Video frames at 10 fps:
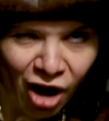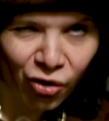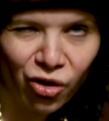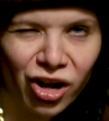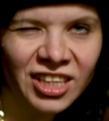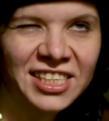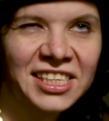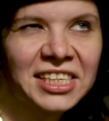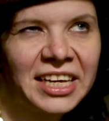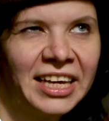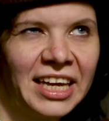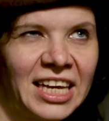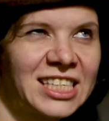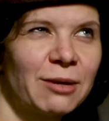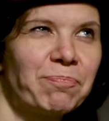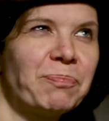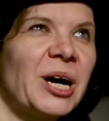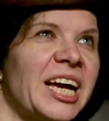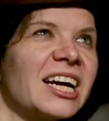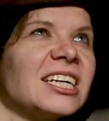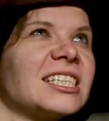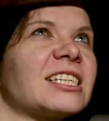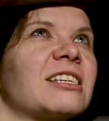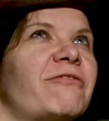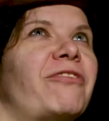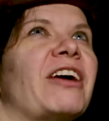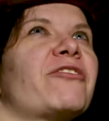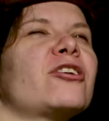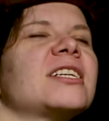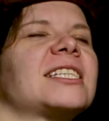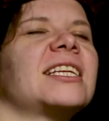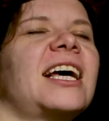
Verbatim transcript: What is a pirate's favorite